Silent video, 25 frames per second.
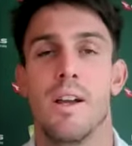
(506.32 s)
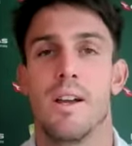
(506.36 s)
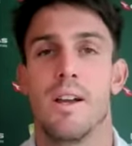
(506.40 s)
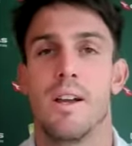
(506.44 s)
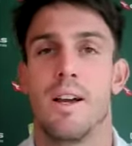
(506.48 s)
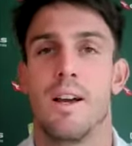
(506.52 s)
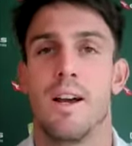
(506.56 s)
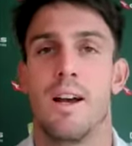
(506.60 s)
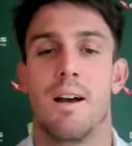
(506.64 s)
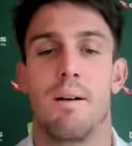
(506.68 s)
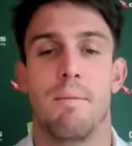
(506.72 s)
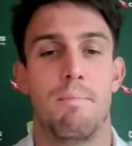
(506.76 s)

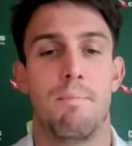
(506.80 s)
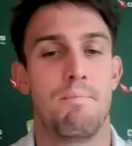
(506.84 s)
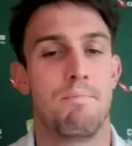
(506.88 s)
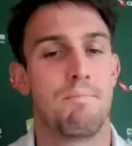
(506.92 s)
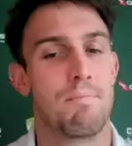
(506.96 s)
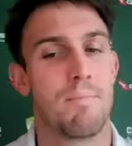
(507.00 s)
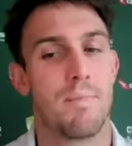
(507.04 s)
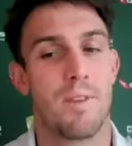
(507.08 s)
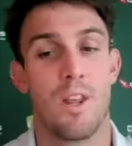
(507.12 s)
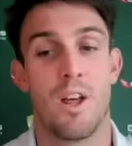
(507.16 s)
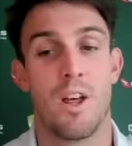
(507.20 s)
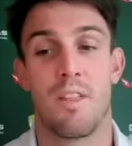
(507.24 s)
know,
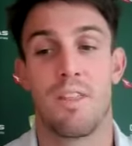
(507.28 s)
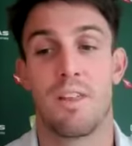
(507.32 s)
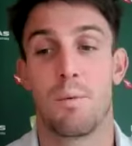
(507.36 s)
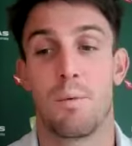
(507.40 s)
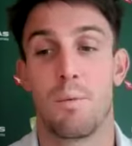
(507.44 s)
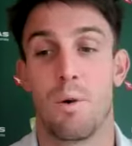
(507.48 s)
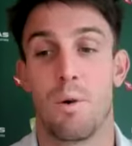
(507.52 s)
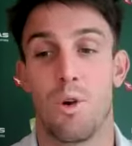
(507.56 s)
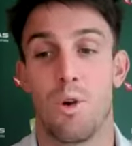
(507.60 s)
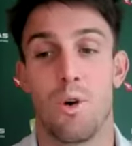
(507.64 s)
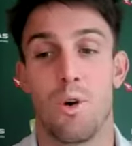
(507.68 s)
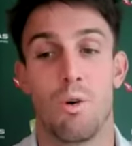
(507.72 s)
I think
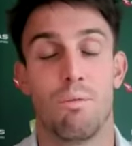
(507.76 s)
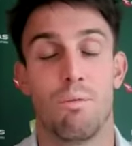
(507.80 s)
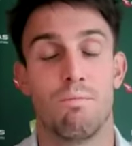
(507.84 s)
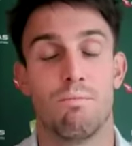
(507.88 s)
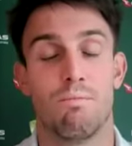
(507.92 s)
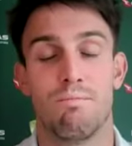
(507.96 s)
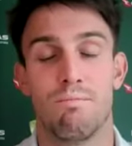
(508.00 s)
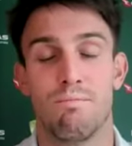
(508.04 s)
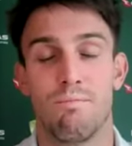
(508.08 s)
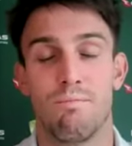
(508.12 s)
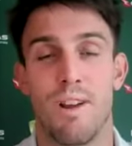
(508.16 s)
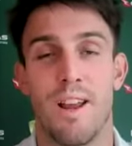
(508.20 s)
we're all
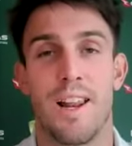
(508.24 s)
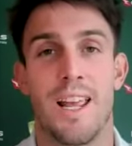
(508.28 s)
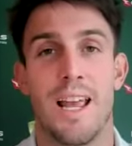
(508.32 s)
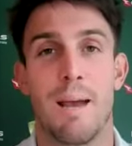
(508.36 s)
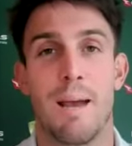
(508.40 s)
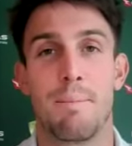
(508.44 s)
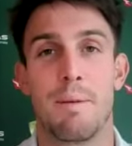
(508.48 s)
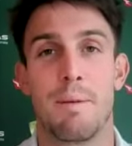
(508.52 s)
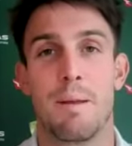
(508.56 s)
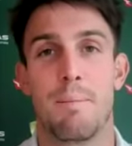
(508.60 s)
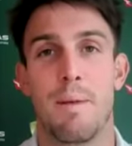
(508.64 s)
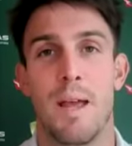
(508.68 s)
really
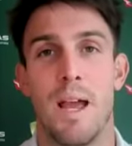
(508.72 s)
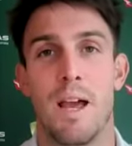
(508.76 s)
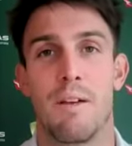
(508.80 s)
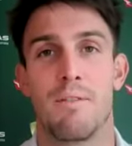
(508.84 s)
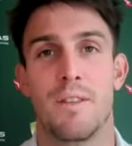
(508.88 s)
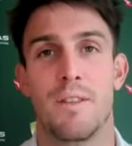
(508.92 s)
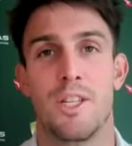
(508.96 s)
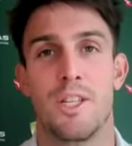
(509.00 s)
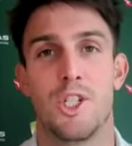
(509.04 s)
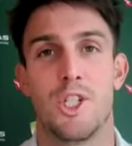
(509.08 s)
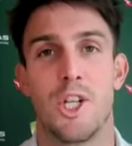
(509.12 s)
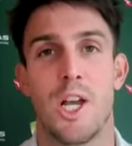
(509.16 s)
up and about
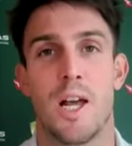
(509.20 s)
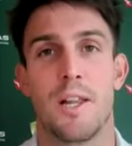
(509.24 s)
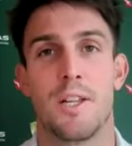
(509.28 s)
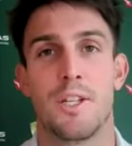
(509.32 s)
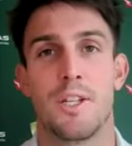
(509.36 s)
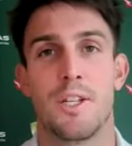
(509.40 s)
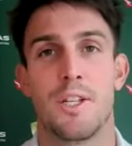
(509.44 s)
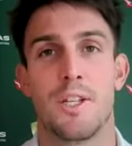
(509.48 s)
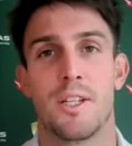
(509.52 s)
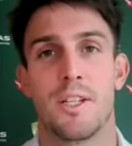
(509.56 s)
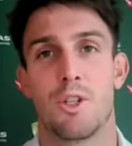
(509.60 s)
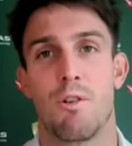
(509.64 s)
for this challenge
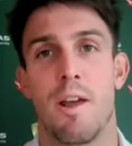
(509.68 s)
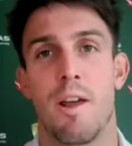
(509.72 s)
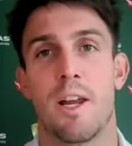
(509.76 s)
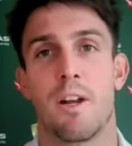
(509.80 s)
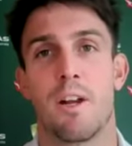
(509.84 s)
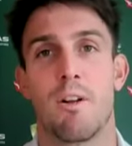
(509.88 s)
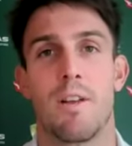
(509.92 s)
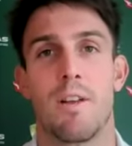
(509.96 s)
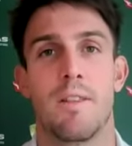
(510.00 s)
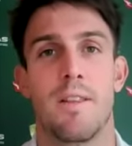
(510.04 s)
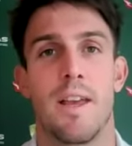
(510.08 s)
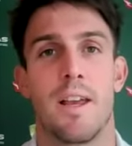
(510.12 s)
against Sri
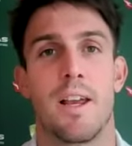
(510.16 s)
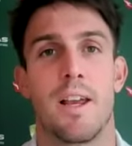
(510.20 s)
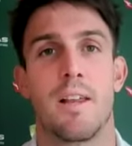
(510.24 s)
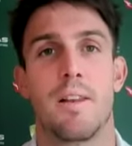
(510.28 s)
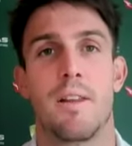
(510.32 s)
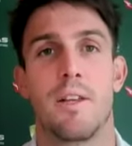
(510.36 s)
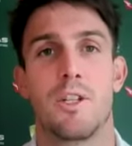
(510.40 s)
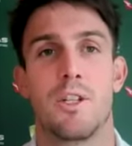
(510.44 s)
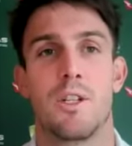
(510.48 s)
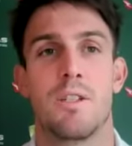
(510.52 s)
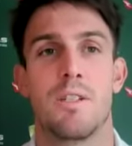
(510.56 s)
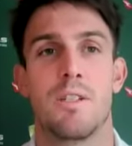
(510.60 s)
Lanka in their
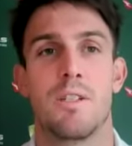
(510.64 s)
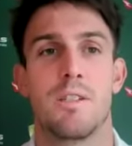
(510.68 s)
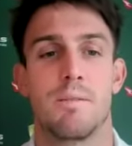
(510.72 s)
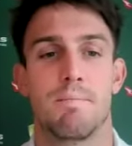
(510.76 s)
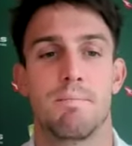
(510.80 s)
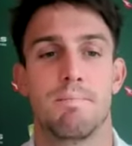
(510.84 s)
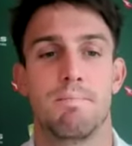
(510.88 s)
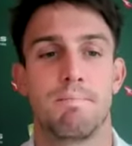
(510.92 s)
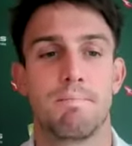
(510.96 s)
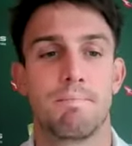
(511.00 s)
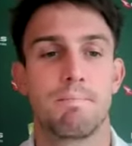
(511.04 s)
conditions.